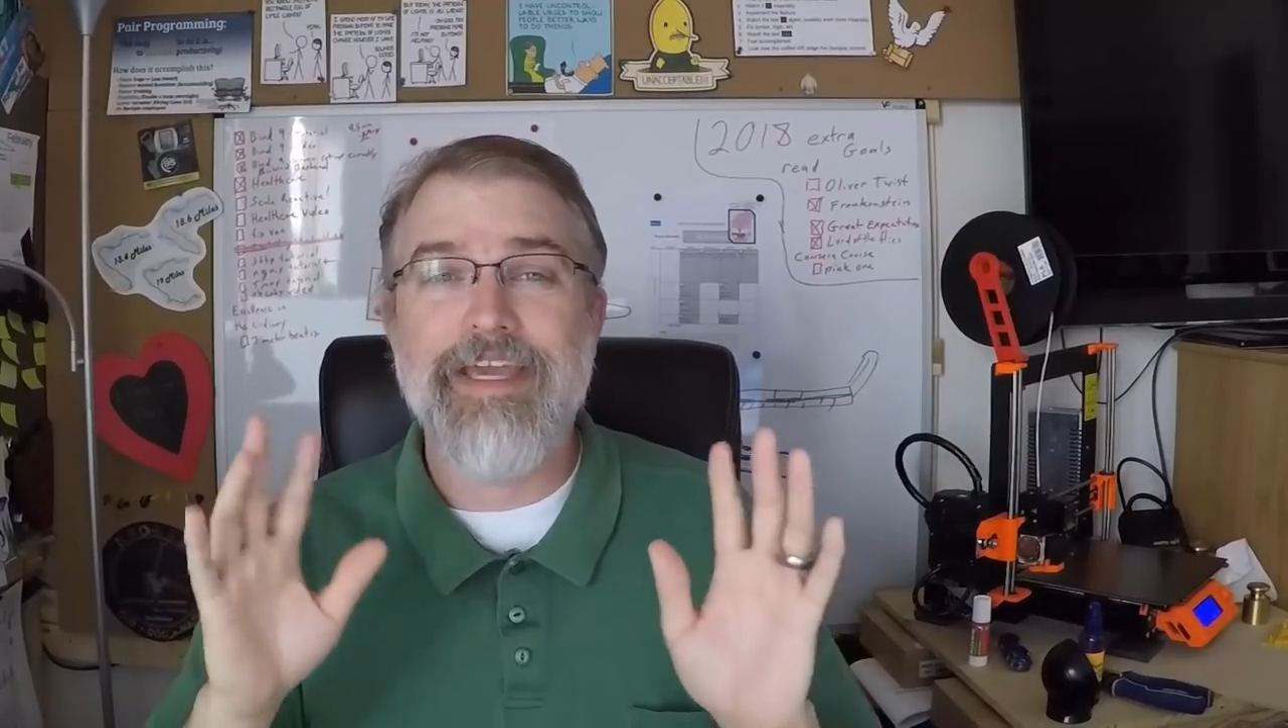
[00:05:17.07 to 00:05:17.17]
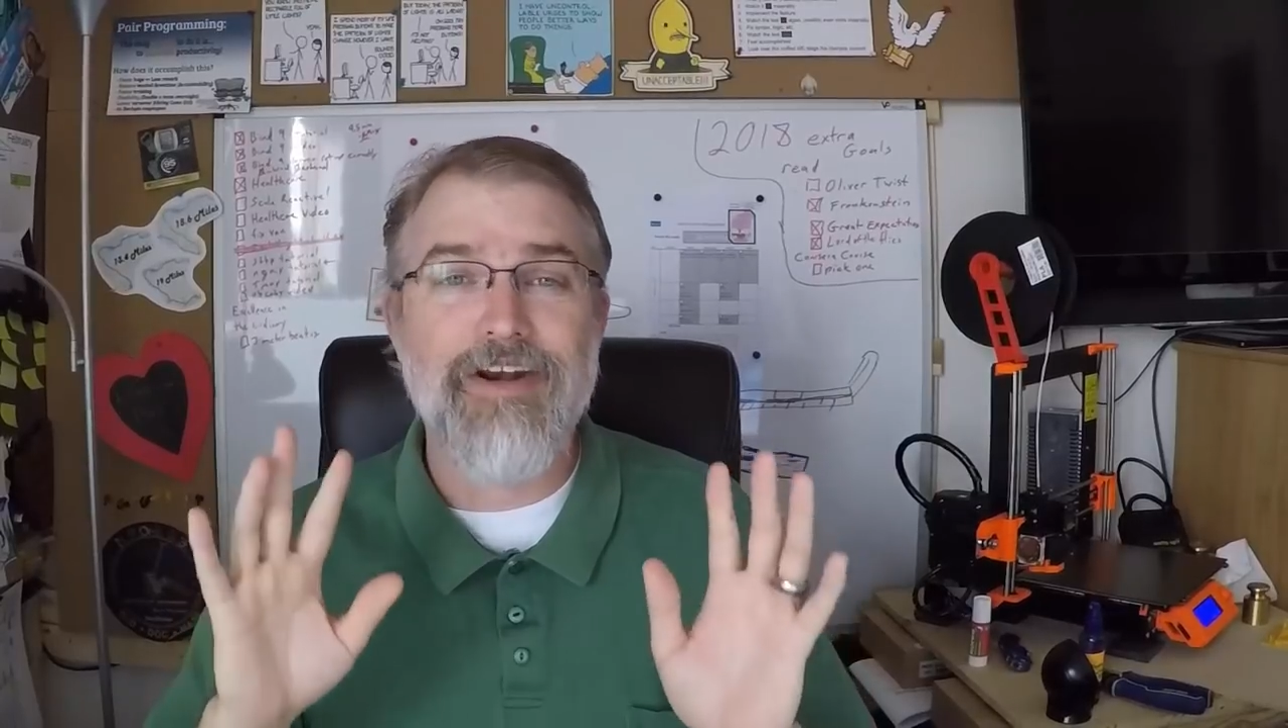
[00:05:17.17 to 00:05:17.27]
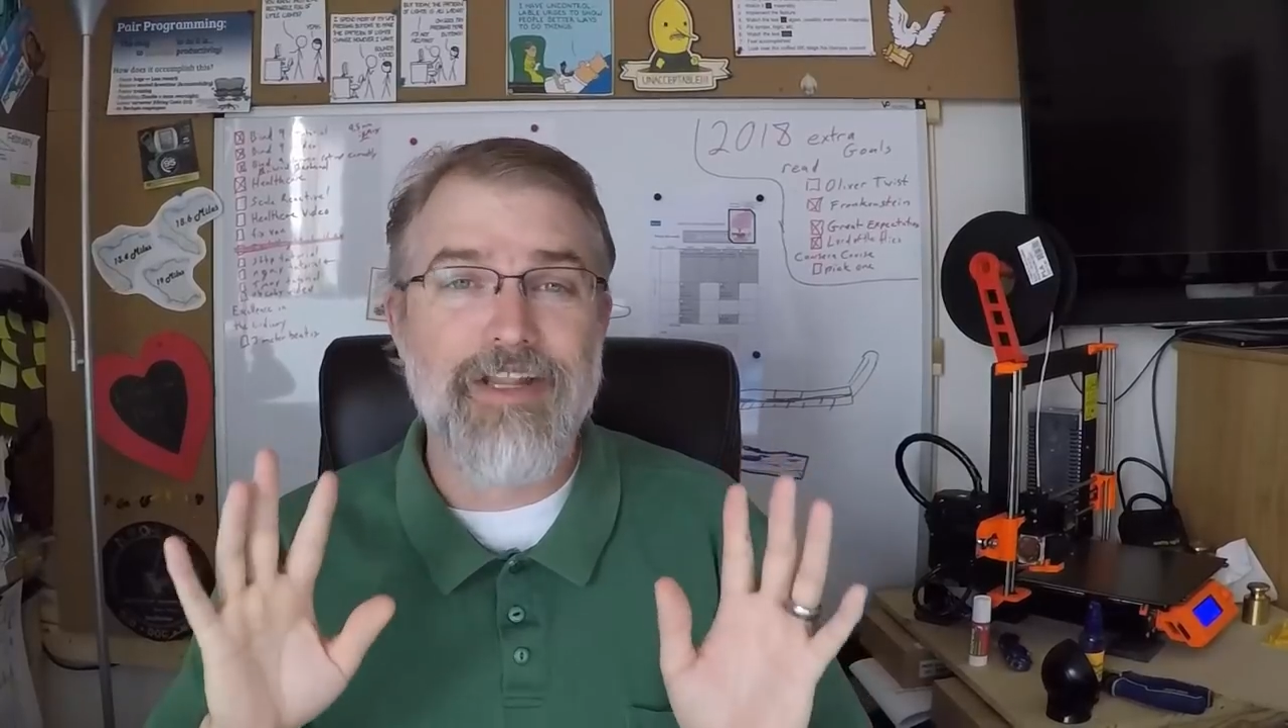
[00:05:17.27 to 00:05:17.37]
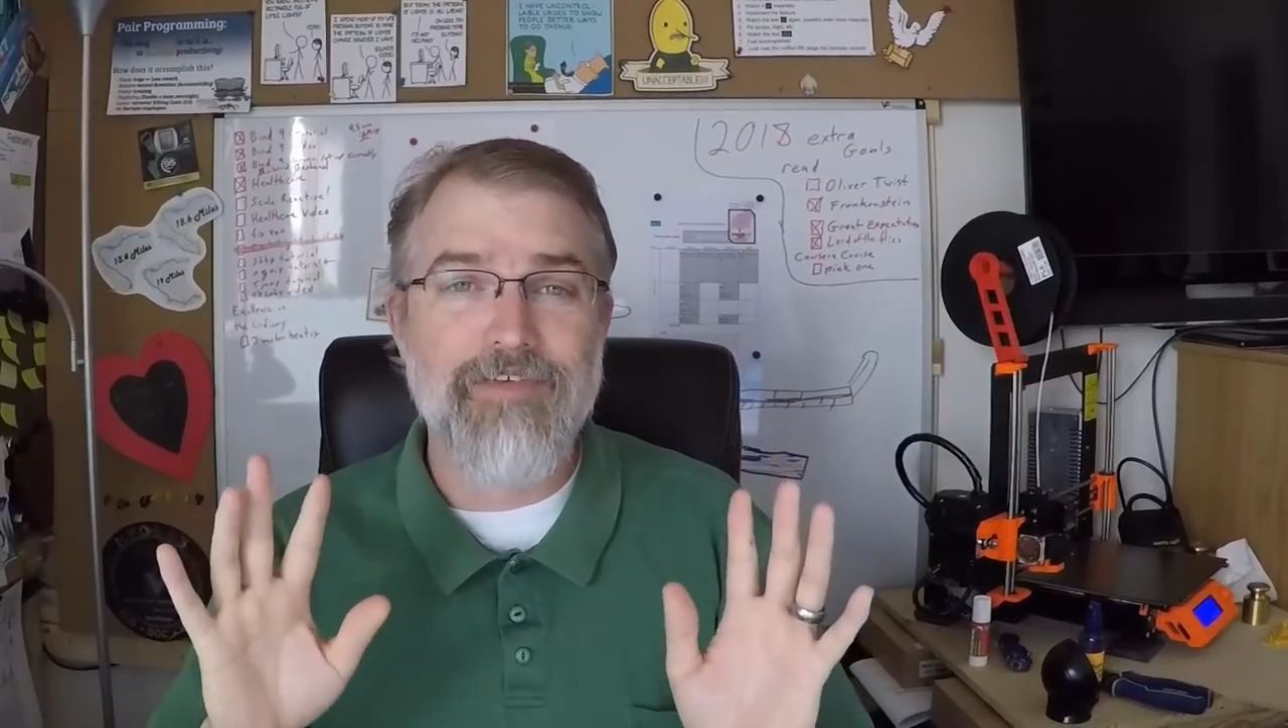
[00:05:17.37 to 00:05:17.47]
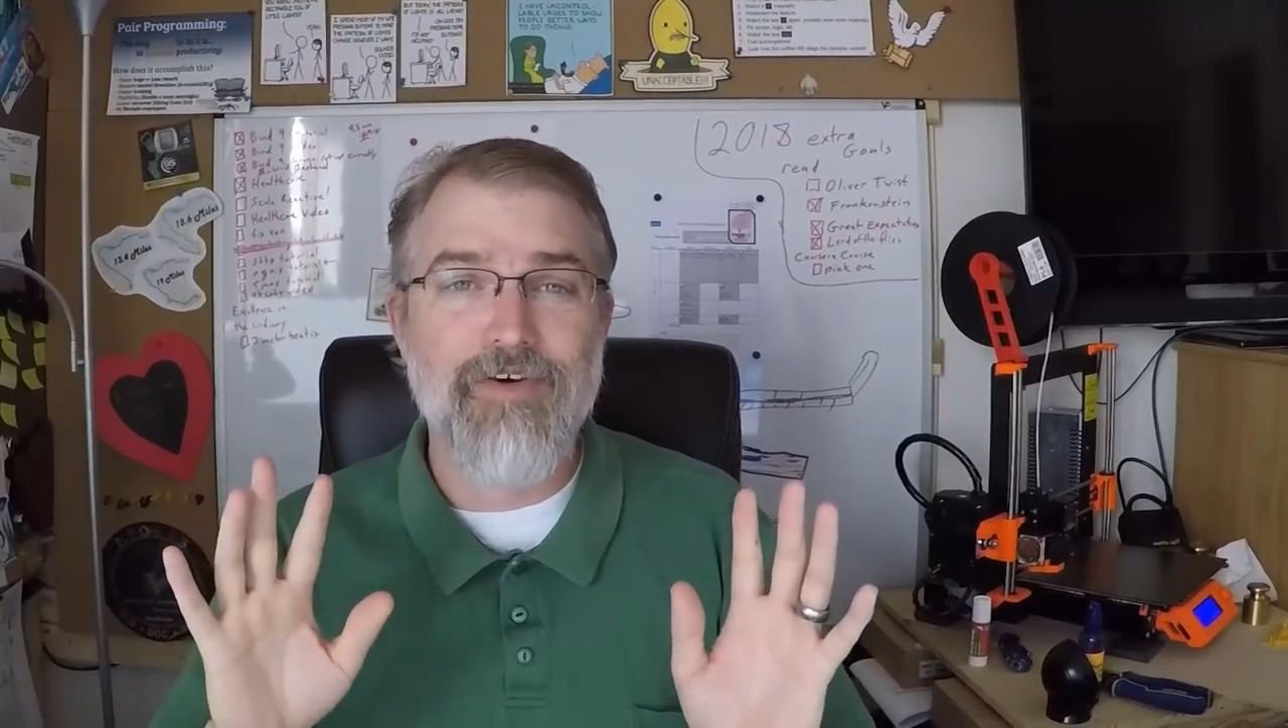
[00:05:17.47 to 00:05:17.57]

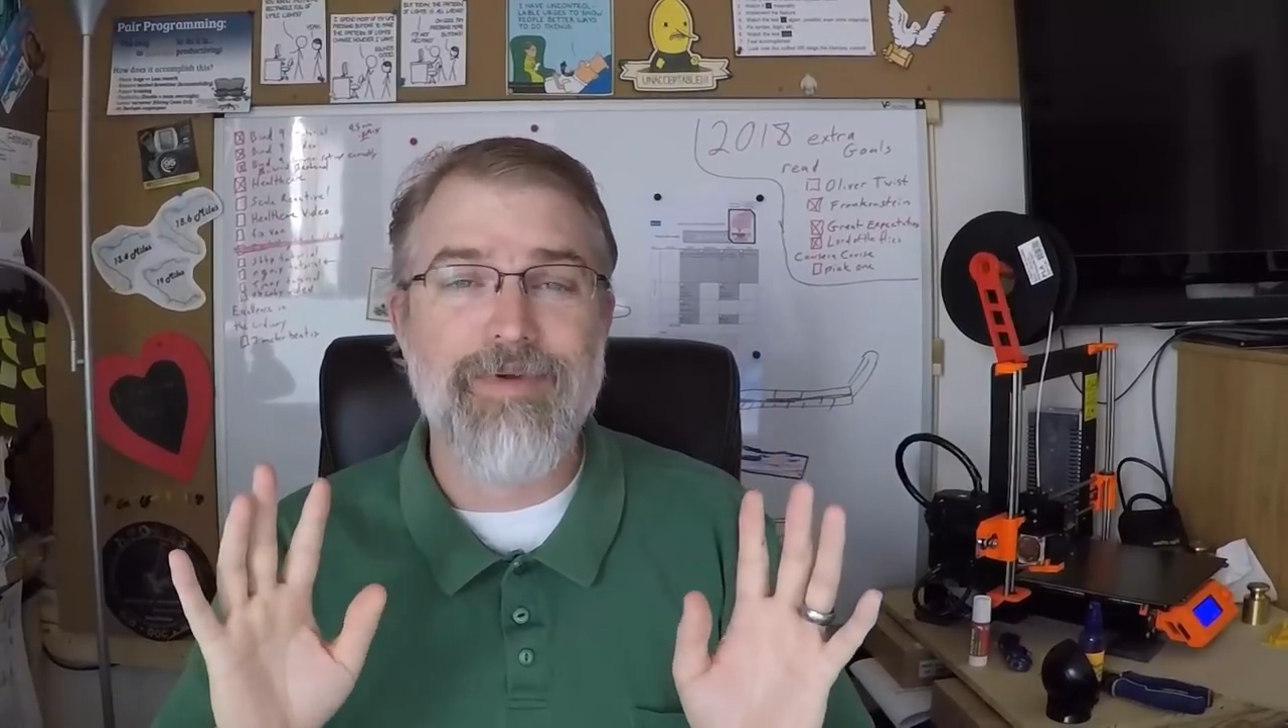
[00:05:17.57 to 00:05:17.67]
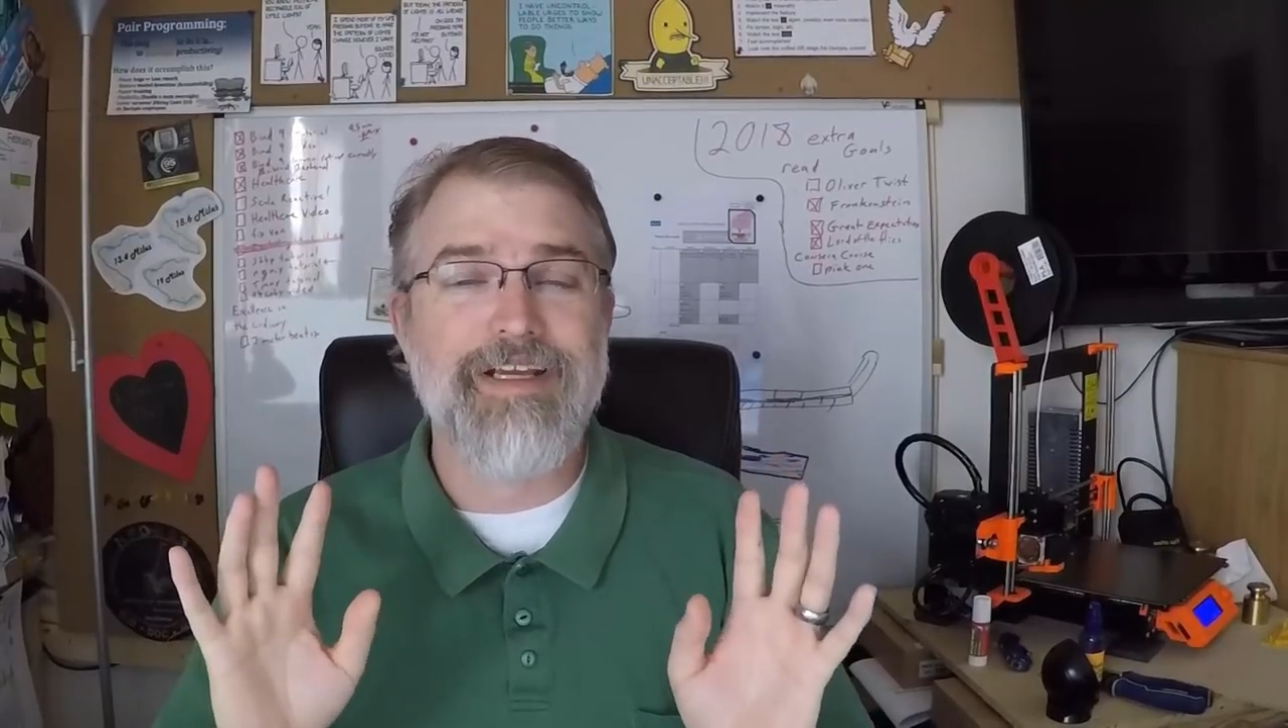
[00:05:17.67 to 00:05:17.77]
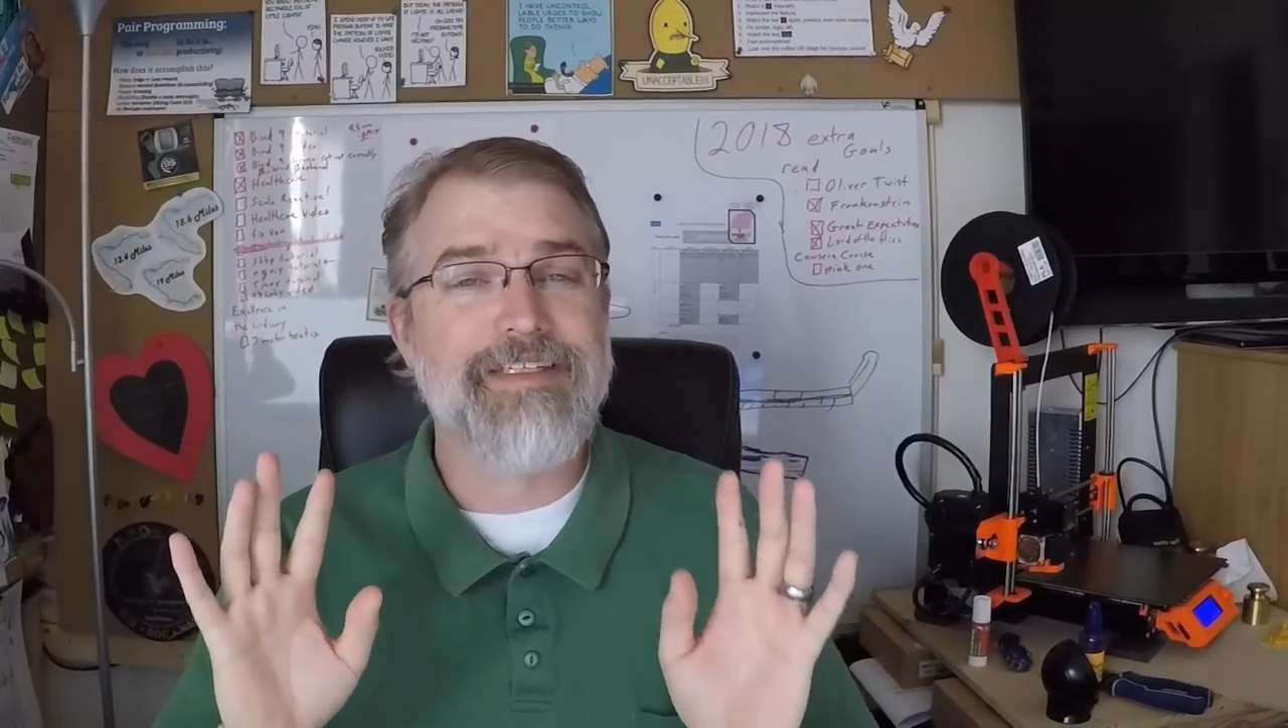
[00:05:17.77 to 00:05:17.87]
level because